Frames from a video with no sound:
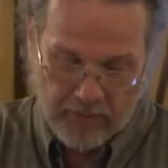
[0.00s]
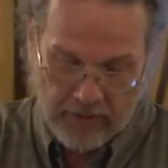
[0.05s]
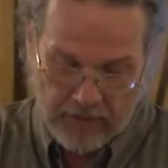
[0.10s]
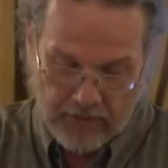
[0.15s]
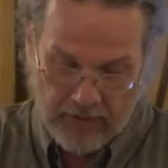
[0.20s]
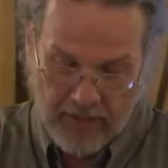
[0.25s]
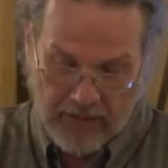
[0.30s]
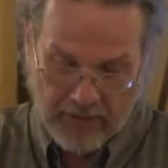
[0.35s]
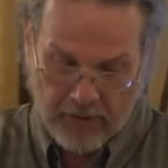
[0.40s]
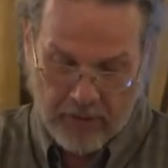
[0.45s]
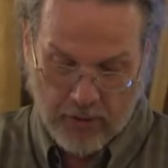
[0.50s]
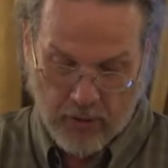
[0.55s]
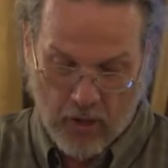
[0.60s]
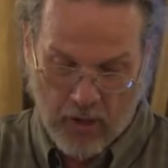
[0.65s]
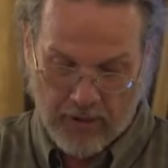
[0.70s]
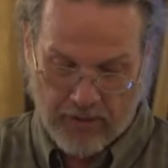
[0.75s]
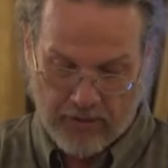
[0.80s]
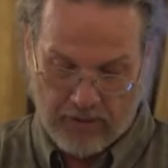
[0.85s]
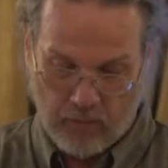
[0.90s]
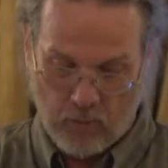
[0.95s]
Let us
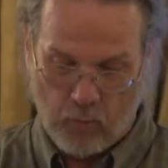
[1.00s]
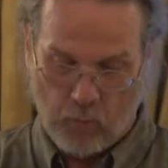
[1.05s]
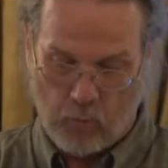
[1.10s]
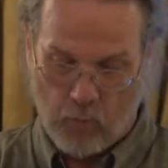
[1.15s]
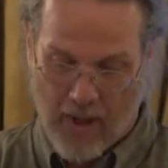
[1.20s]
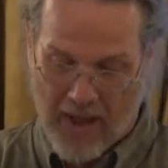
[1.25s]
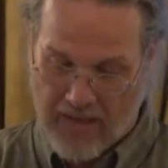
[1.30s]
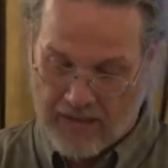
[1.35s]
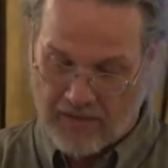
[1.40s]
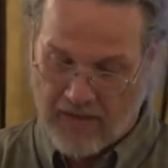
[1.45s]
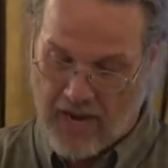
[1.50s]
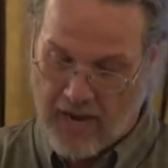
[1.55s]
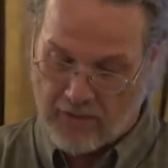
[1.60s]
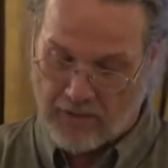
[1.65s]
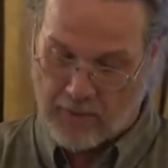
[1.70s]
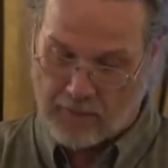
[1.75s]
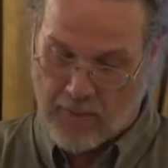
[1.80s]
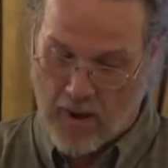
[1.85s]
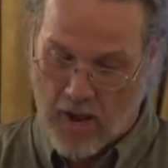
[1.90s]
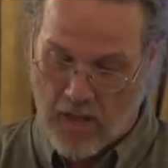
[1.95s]
start as
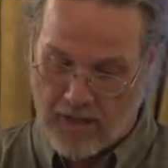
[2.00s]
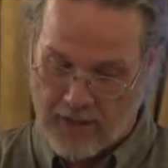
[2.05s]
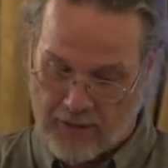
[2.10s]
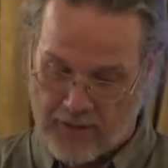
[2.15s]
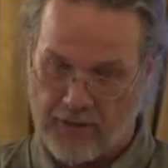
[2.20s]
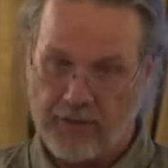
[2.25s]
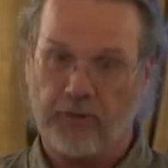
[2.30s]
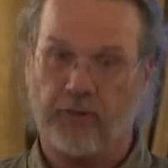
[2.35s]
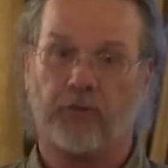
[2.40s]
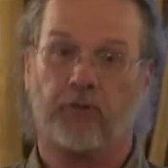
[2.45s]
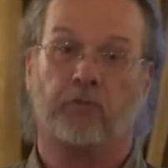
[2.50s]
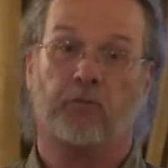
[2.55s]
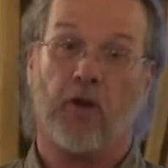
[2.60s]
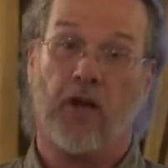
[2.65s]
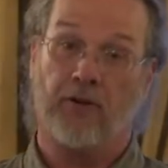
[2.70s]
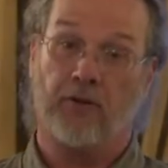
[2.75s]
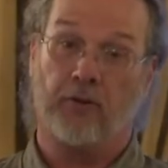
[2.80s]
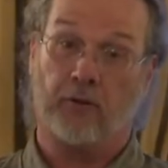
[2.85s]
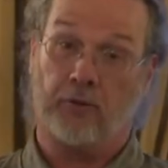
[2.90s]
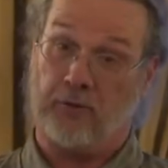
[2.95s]
anthropologists
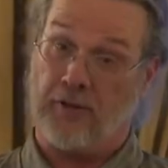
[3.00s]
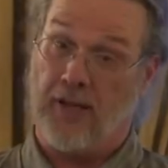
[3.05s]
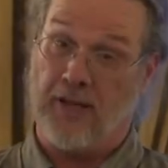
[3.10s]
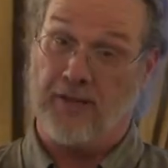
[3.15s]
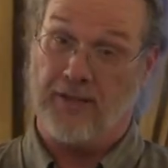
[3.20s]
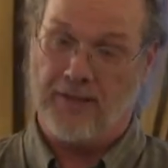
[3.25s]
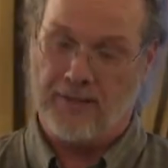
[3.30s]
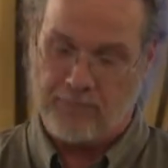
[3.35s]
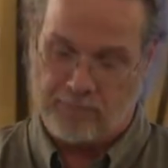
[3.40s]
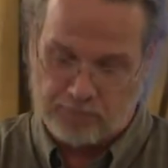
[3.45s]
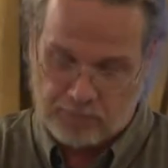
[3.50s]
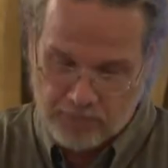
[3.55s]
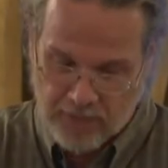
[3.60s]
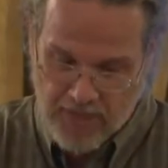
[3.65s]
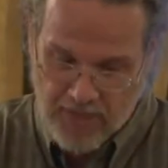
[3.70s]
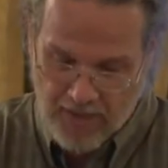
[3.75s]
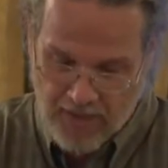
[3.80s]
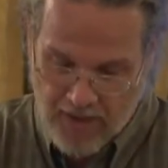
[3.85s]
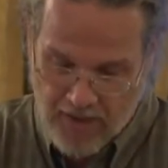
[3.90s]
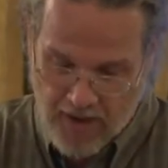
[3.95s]
understand it.
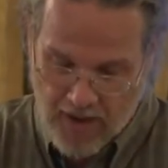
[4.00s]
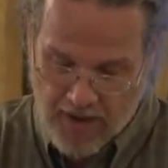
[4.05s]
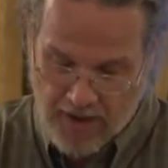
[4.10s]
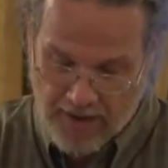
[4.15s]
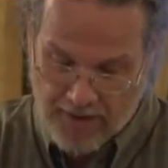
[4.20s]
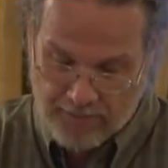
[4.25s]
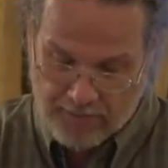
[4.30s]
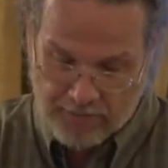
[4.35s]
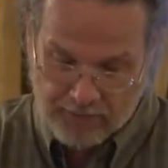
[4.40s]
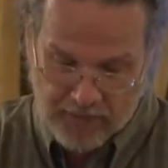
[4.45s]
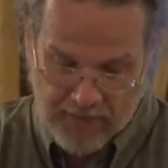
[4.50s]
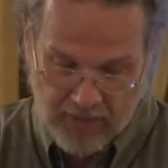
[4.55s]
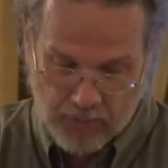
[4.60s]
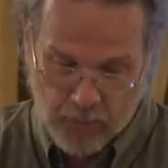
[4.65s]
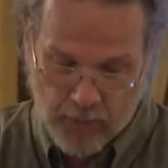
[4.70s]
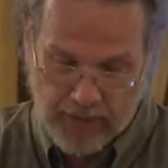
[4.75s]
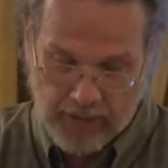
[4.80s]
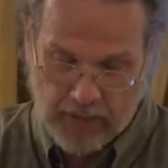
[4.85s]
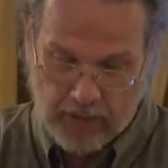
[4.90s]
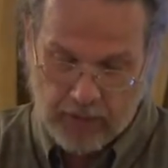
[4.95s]
If
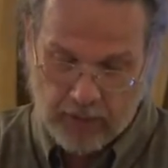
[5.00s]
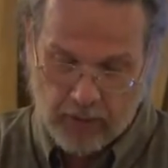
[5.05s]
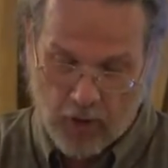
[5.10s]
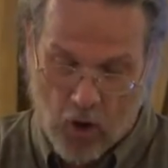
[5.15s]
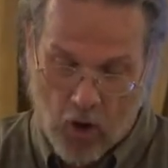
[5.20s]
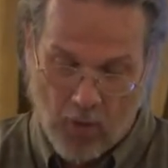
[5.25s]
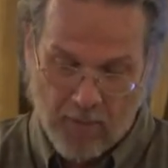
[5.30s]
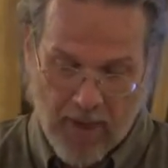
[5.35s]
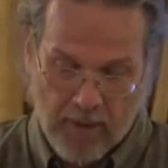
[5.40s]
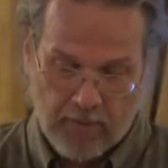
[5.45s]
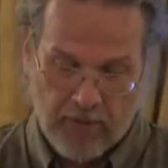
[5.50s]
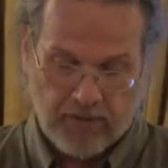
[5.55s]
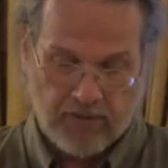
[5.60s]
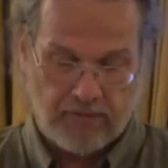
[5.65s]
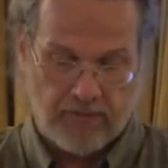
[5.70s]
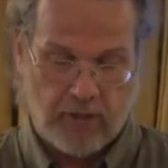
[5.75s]
we include all members of the